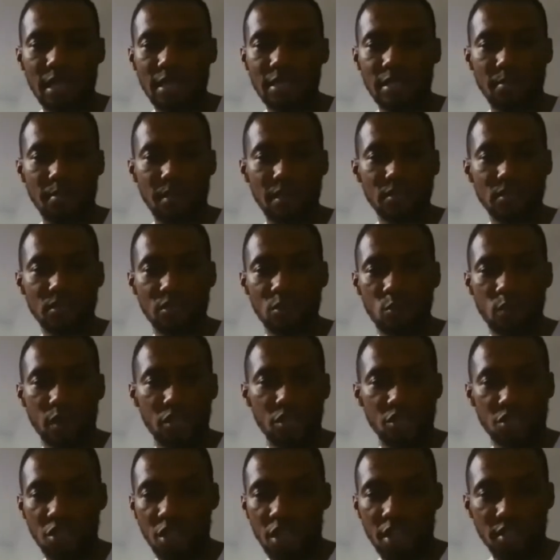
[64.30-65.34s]
times, man used to wear
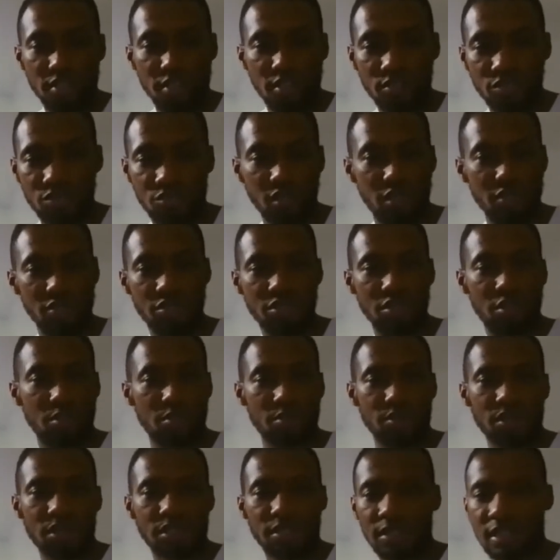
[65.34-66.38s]
shirts and trench
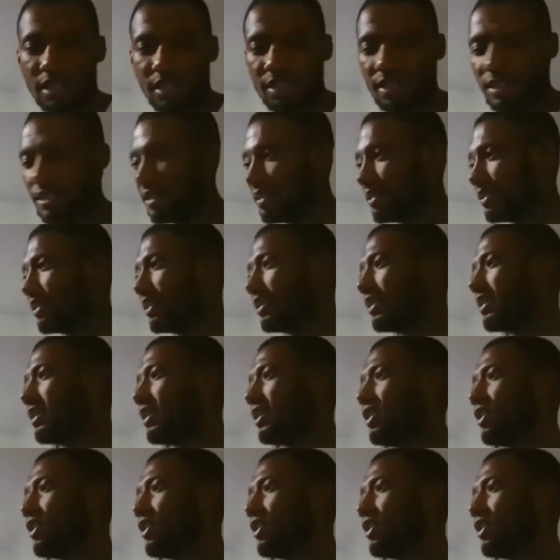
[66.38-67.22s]
coats and that, innit, yeah?